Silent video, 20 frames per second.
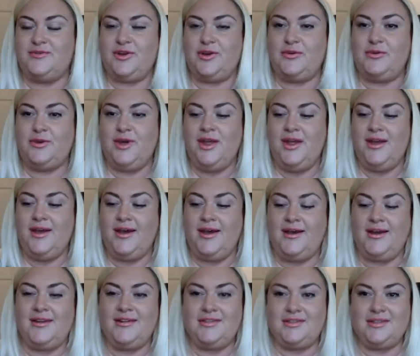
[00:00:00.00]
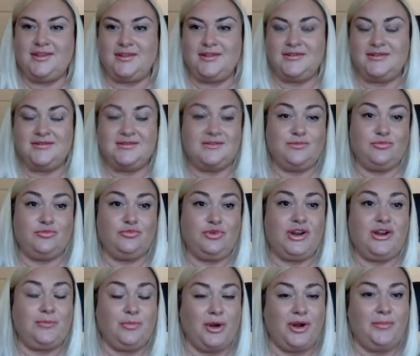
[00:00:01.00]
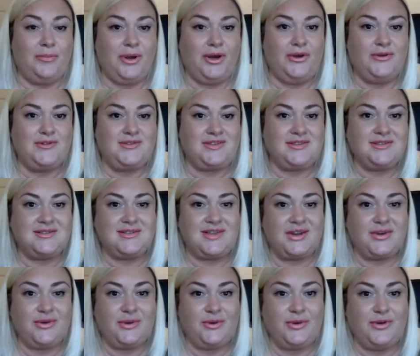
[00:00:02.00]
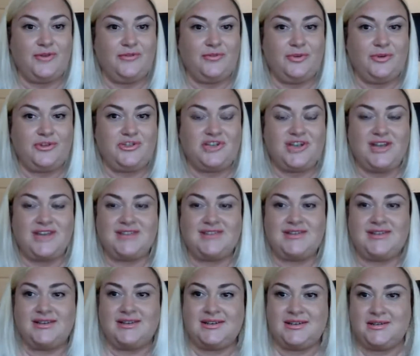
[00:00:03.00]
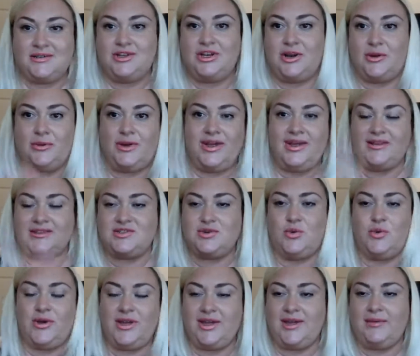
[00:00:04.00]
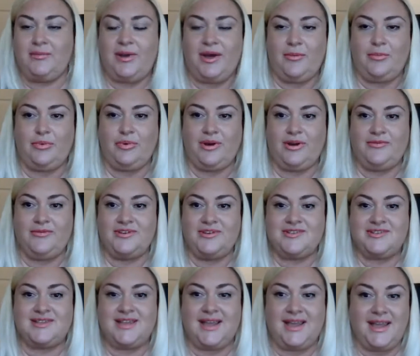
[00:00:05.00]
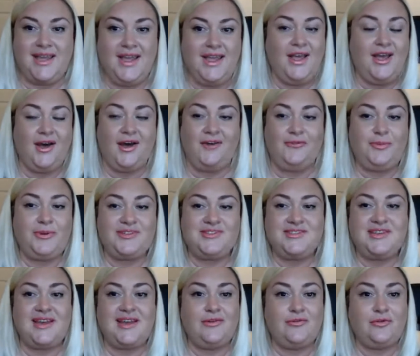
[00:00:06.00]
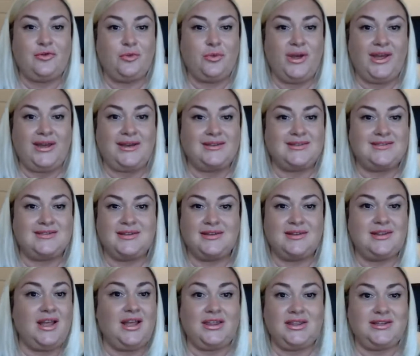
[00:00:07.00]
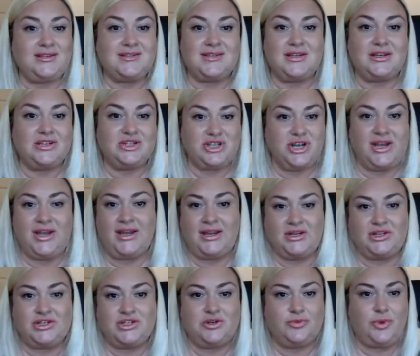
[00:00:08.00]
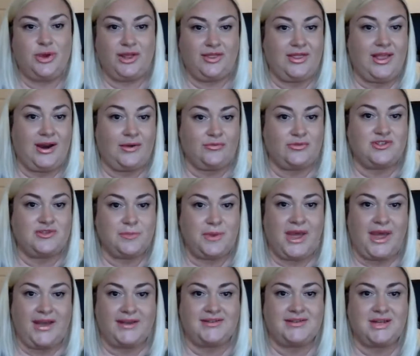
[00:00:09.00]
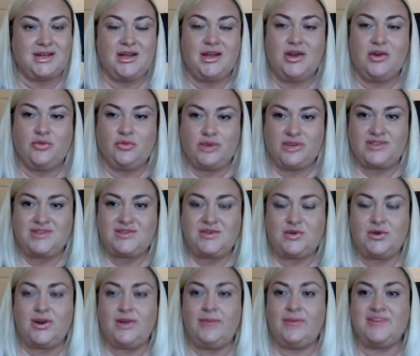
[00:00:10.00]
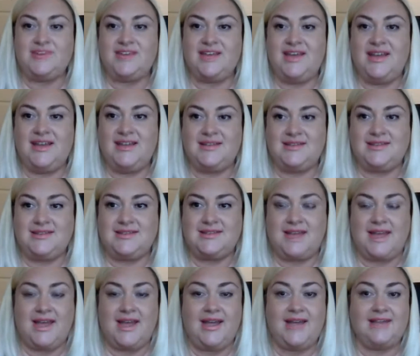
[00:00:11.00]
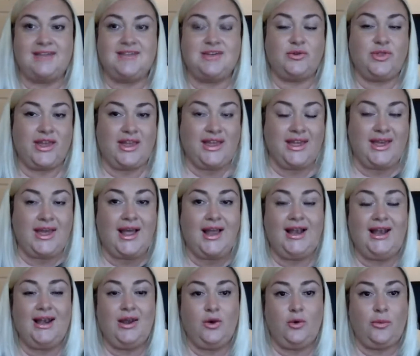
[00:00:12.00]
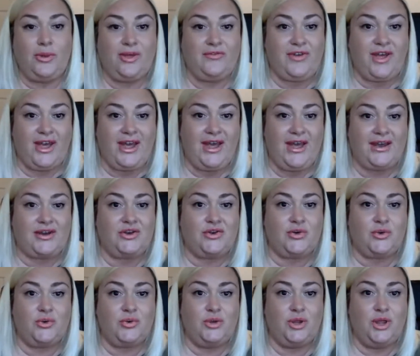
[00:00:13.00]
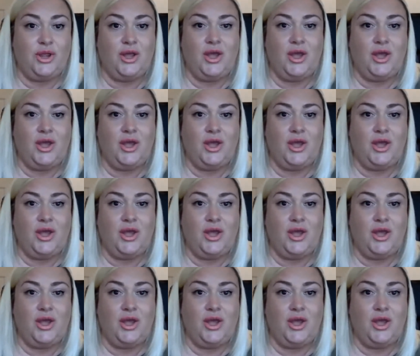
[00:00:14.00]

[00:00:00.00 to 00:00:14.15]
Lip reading: of you that read my posts in Secret Wealth Projects and, hear talking about previously, I've been saying for weeks, nothing's going to change in that respect. Restock limits are here to stay until they can get a little bit of a handle